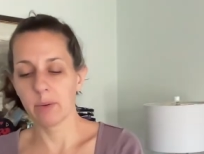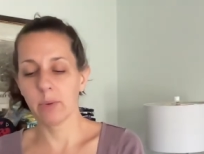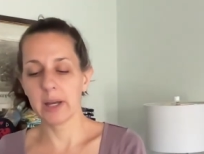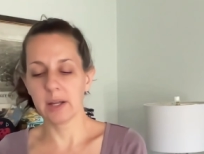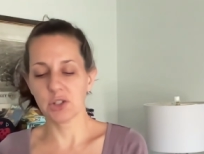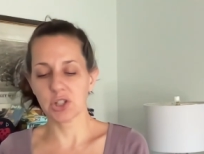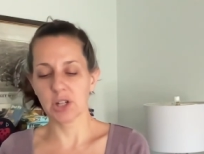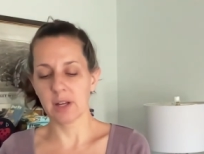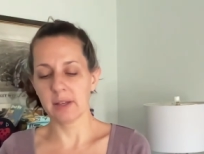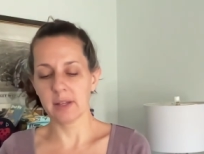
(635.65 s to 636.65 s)
which
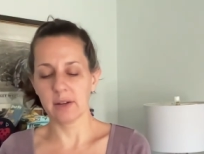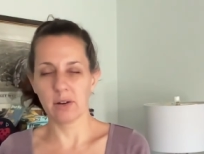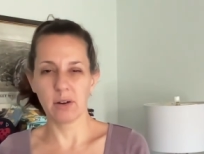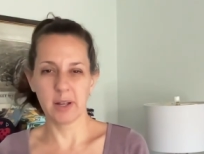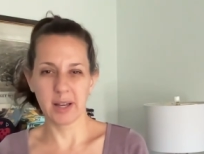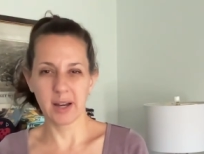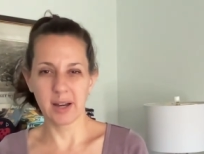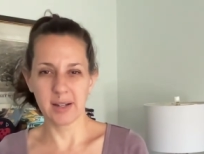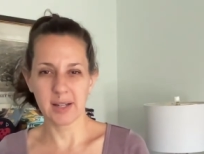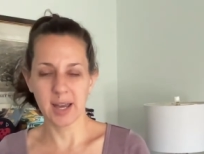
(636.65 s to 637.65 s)
I think they're calling
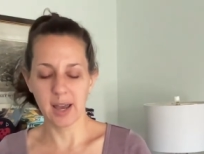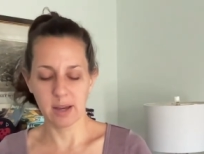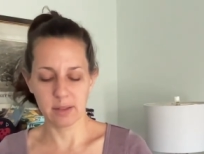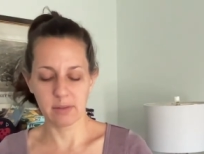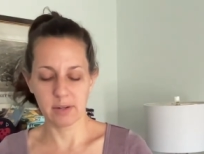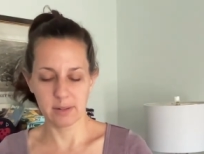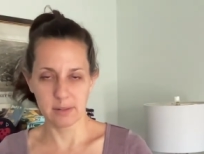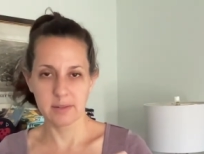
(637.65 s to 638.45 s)
Kinda Catherine.